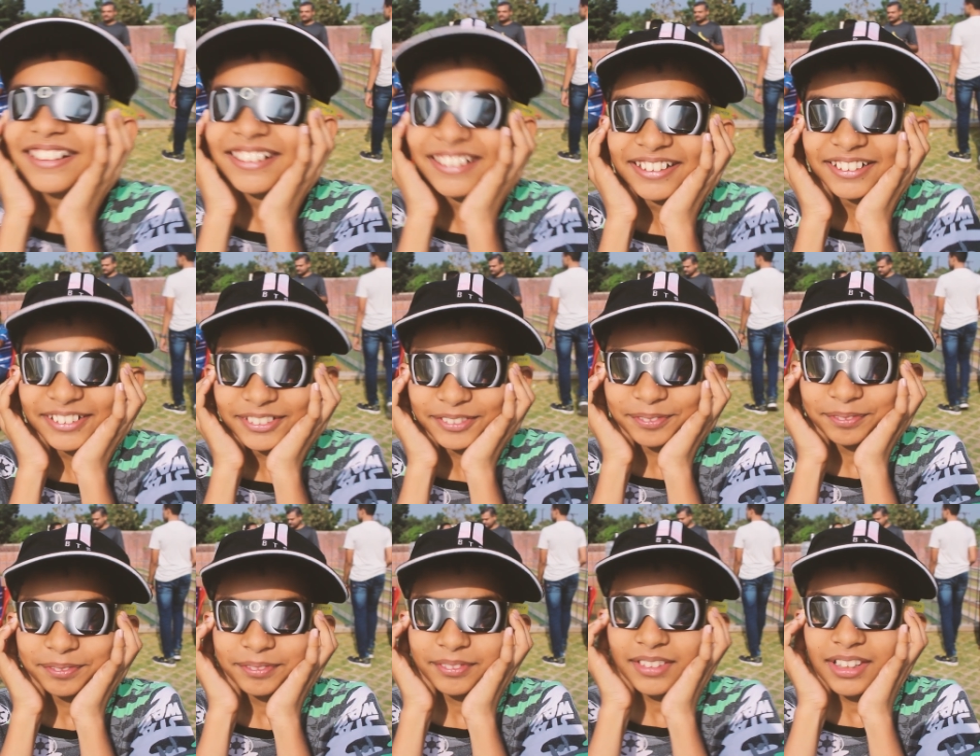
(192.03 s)
seeing right
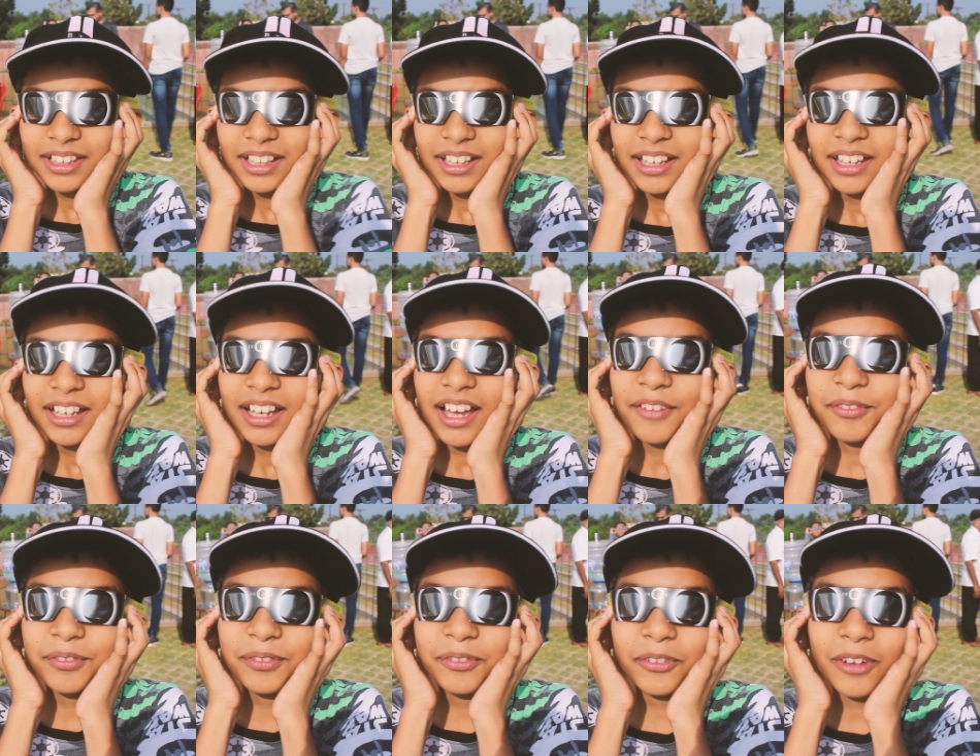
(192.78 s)
now?
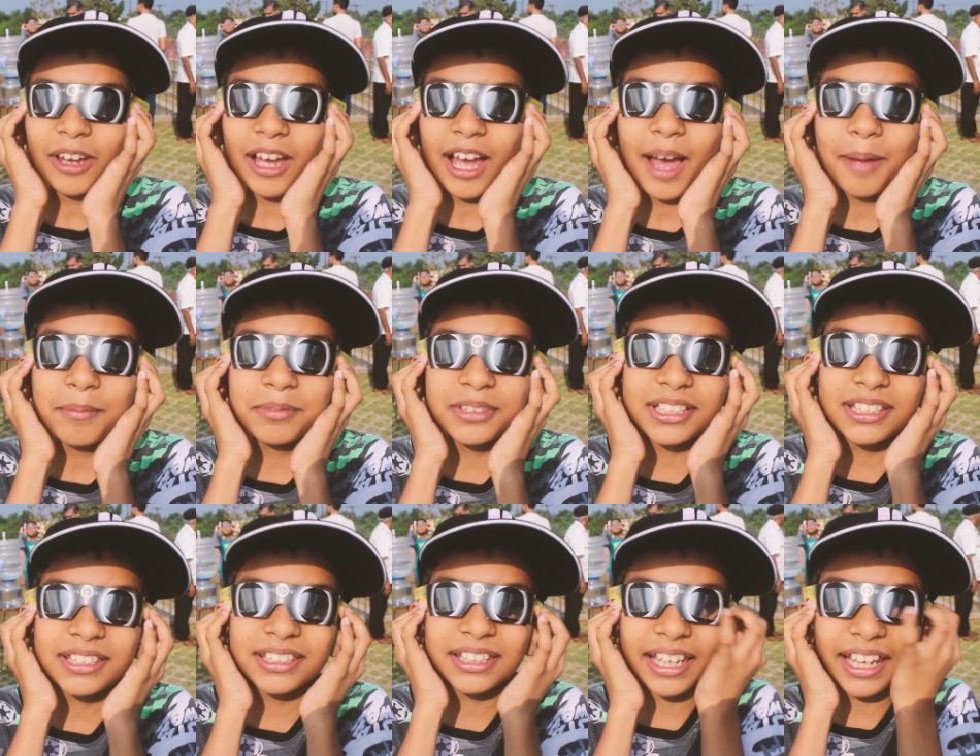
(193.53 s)
I'm
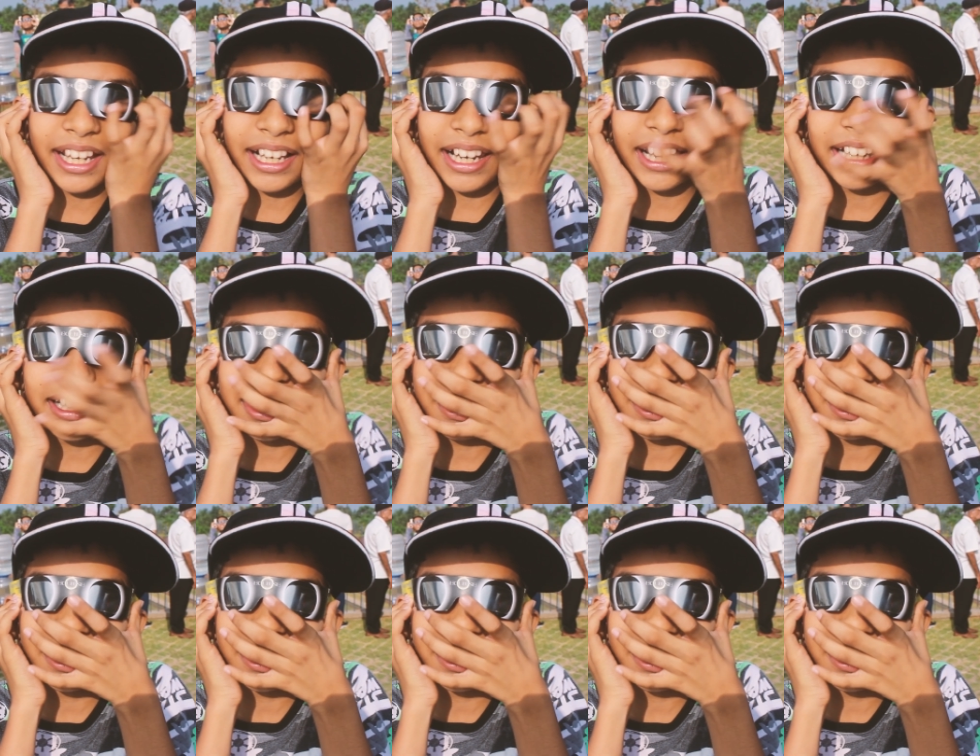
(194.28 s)
just seeing like